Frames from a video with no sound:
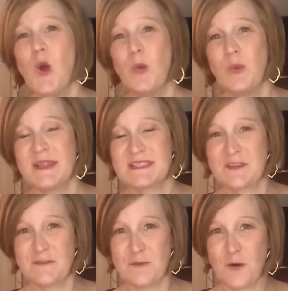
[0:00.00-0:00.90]
with
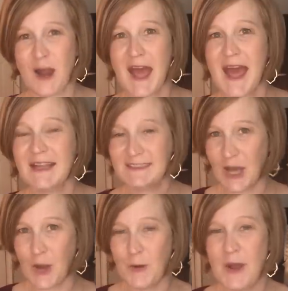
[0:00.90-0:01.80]
Sephora
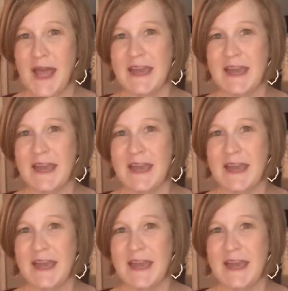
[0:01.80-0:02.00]
Hello.